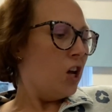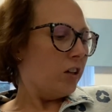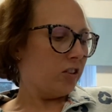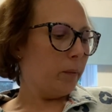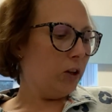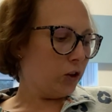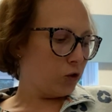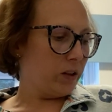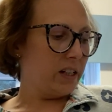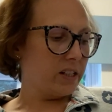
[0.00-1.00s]
So it looks
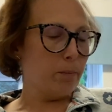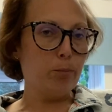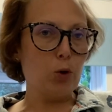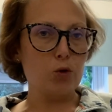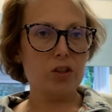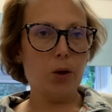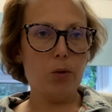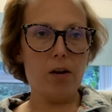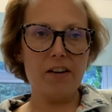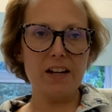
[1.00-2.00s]
really simple. So
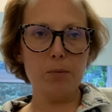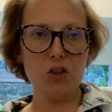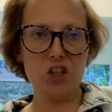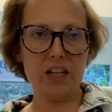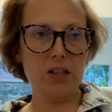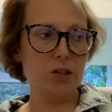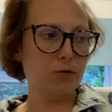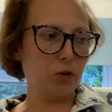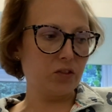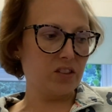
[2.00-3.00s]
I've had my chicken
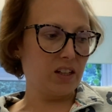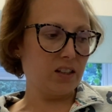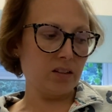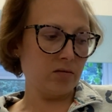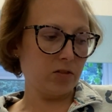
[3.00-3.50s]
defrosting,